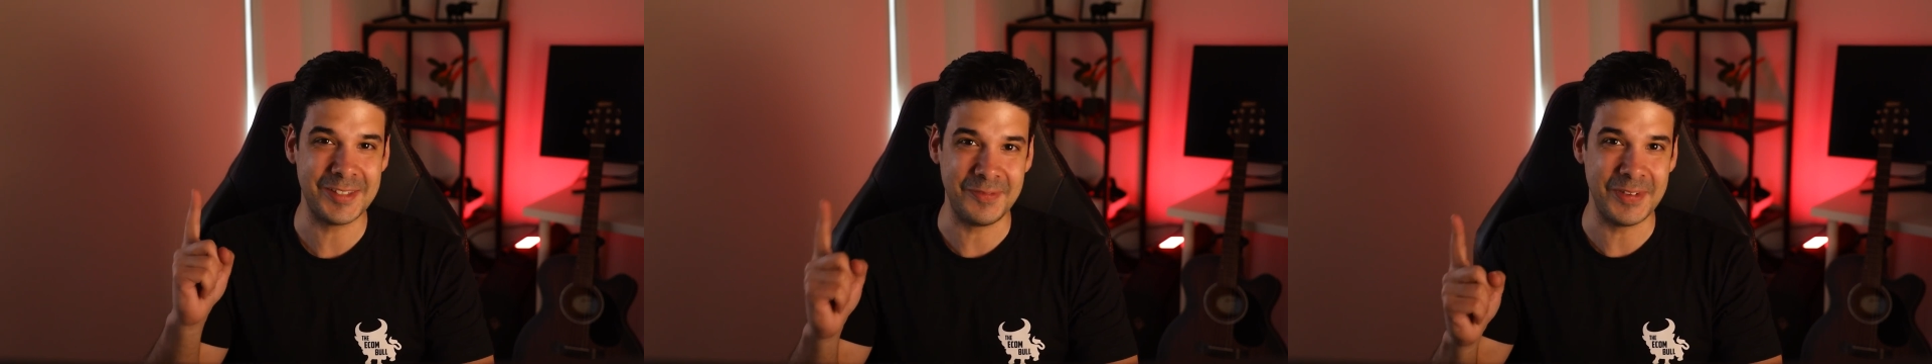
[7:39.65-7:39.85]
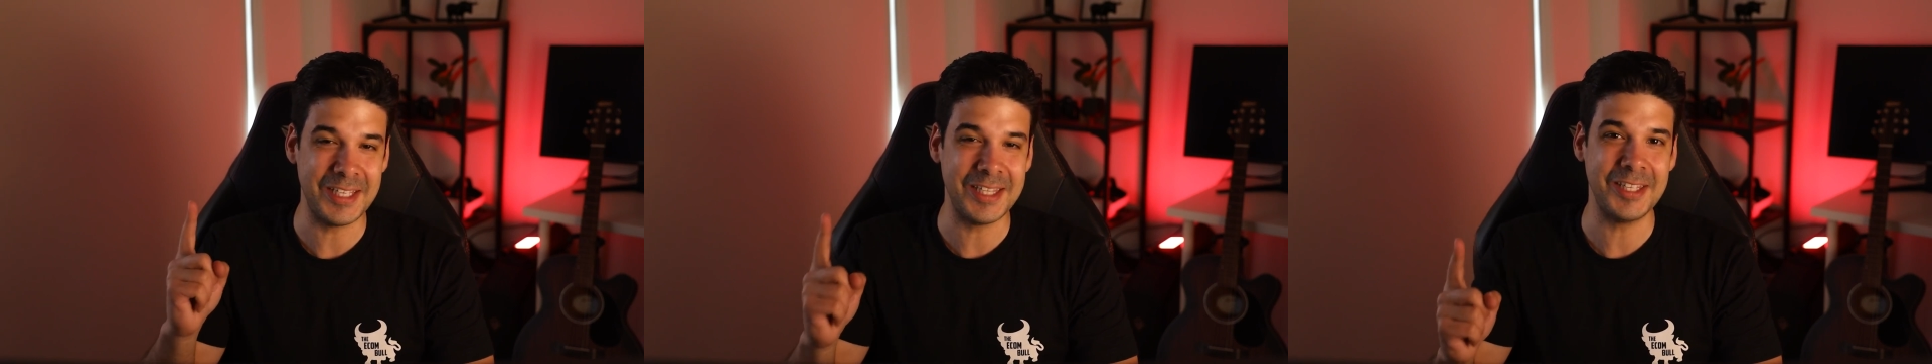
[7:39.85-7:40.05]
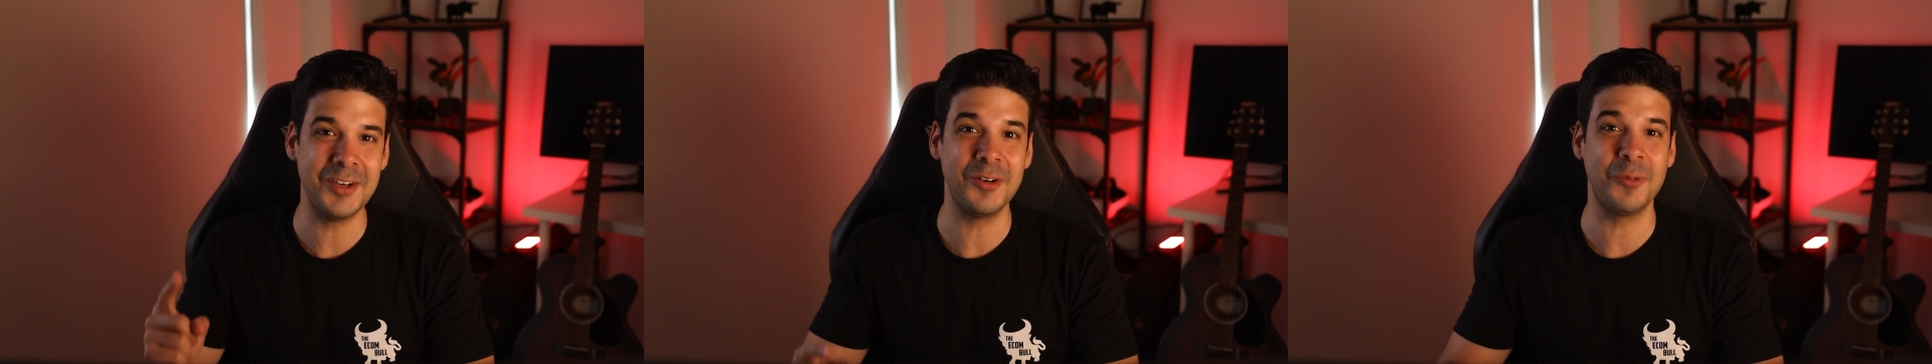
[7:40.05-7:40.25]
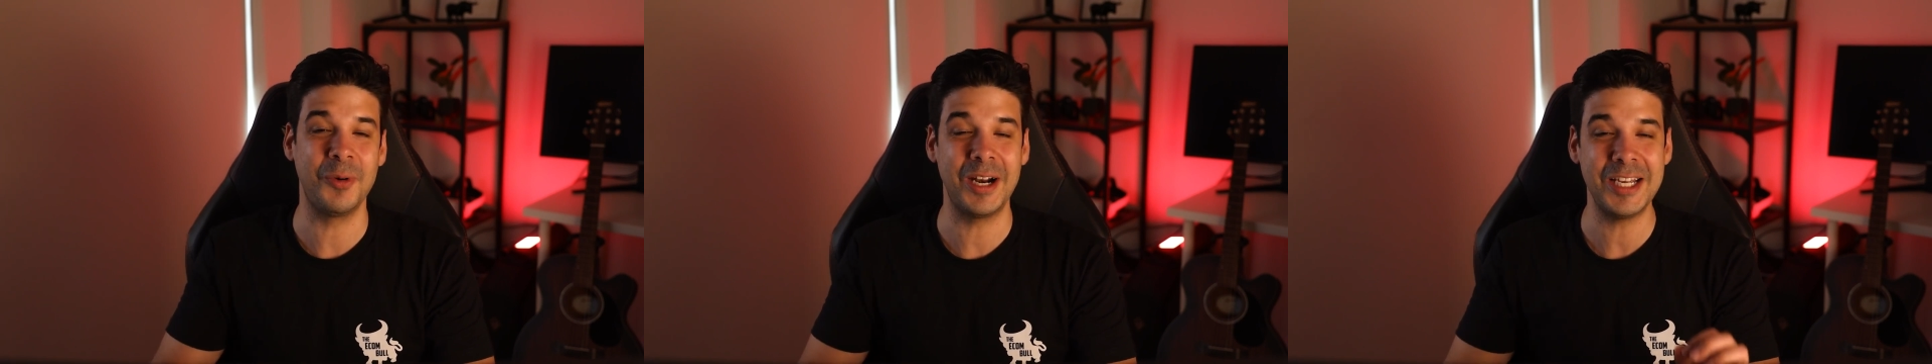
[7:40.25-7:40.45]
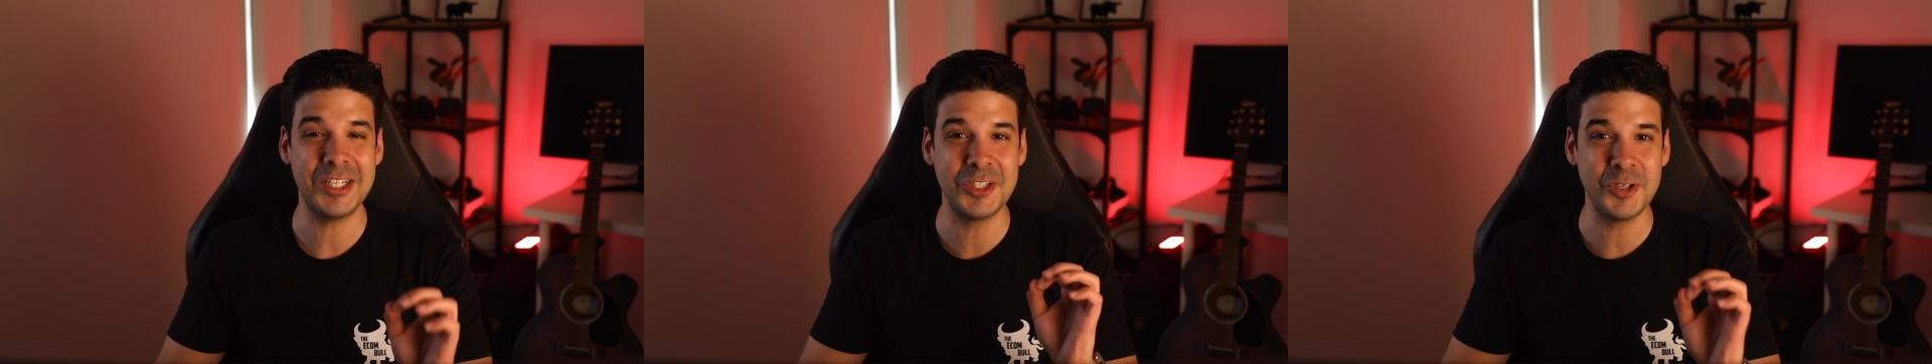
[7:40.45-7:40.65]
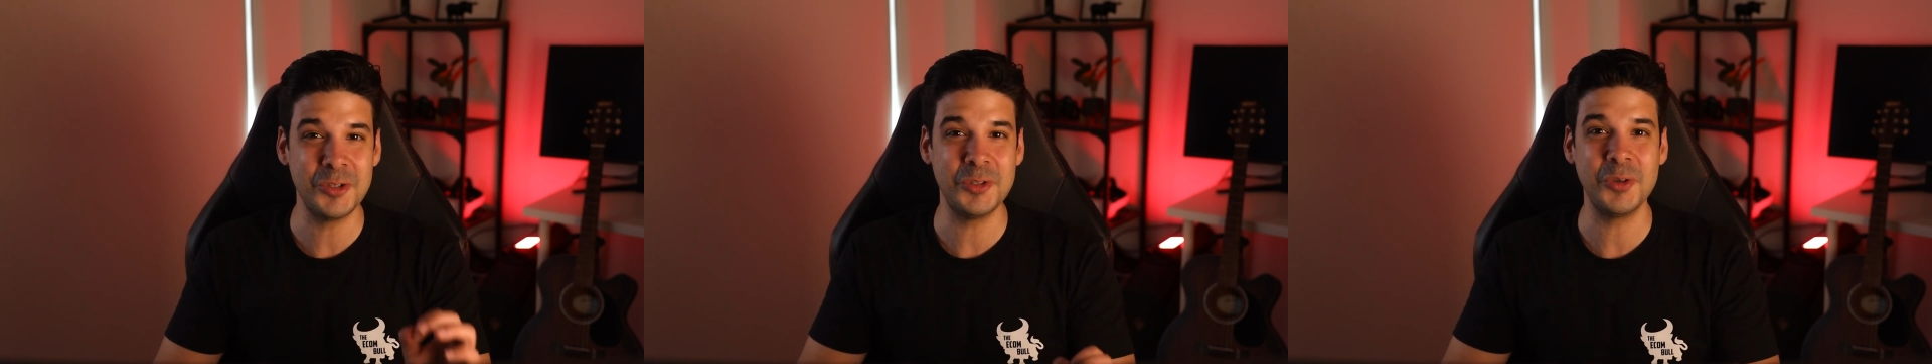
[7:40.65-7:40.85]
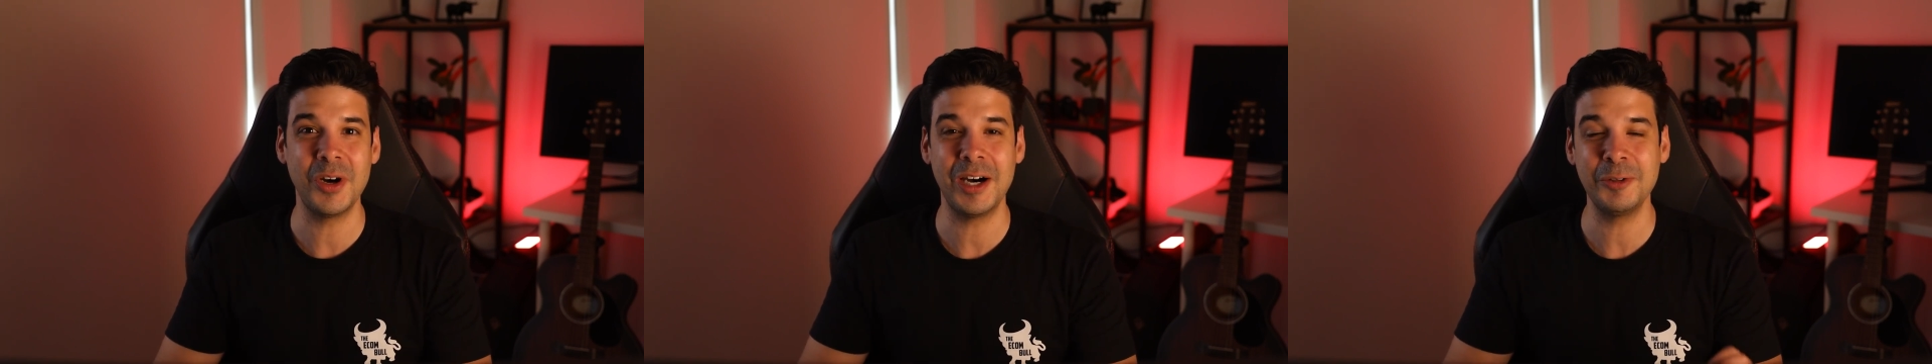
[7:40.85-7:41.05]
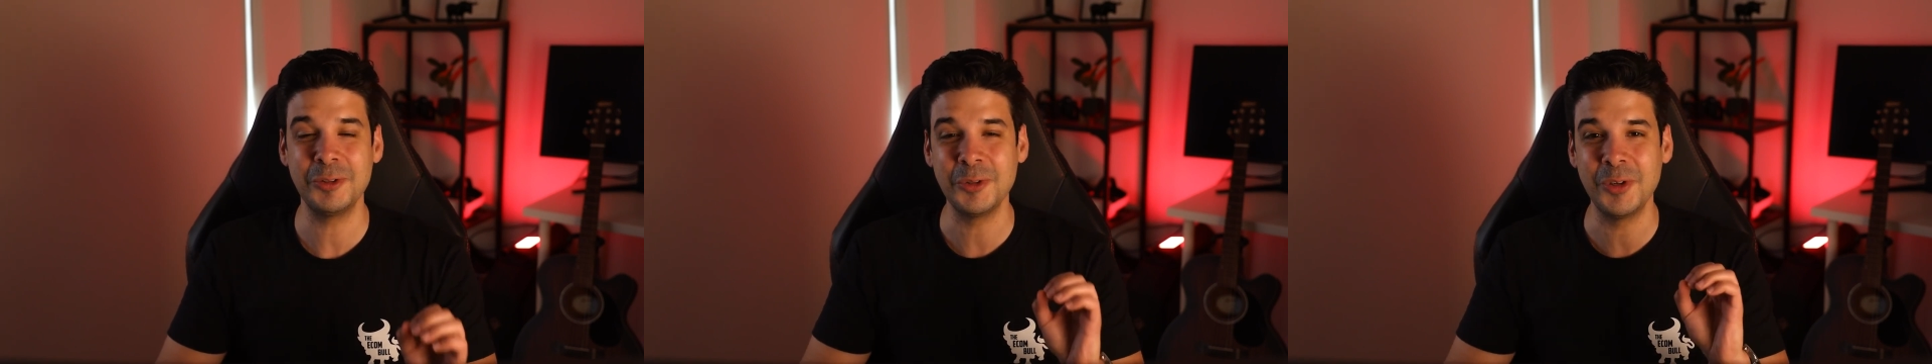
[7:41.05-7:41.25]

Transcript: video where I show you how to